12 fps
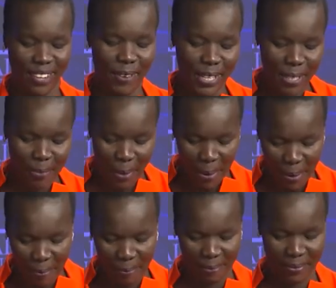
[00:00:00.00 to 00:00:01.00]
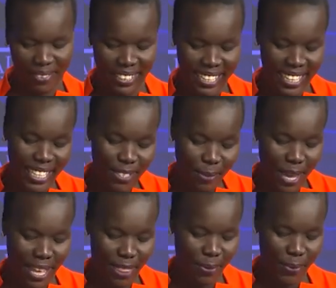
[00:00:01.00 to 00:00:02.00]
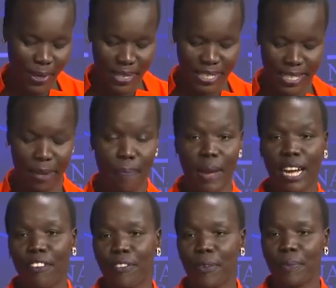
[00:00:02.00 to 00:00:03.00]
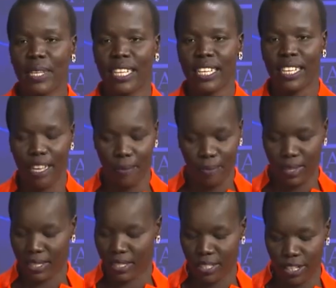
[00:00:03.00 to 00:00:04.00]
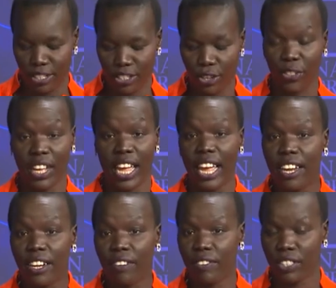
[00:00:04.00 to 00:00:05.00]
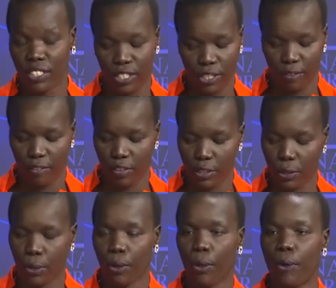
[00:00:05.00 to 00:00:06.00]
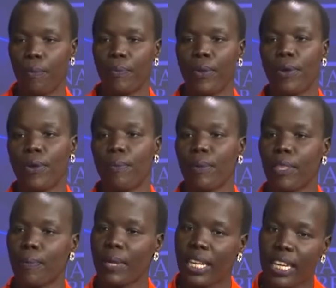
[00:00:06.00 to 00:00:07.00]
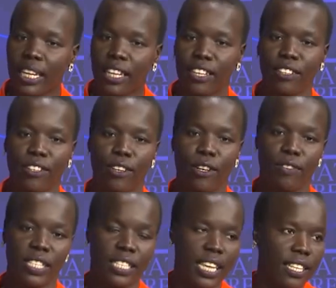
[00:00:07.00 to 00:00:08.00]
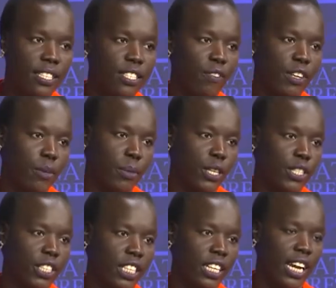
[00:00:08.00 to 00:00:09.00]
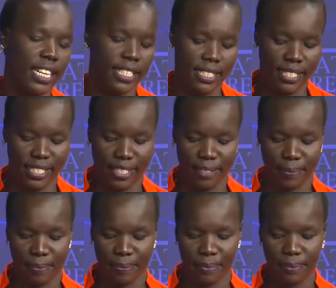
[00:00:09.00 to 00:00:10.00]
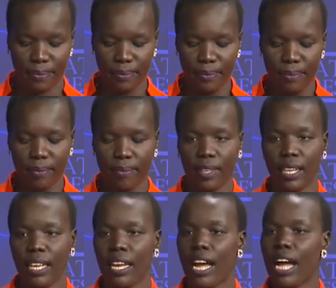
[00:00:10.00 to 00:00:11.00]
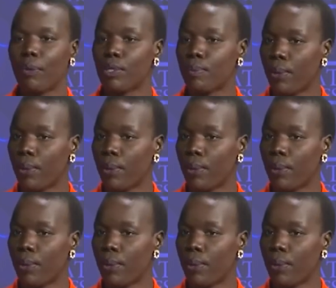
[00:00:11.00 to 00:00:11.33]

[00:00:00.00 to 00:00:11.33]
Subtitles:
Welcome home. These were the words that marked for me the search or the end of a search of a physical home, but the beginning of a sense of an emerging identity. I was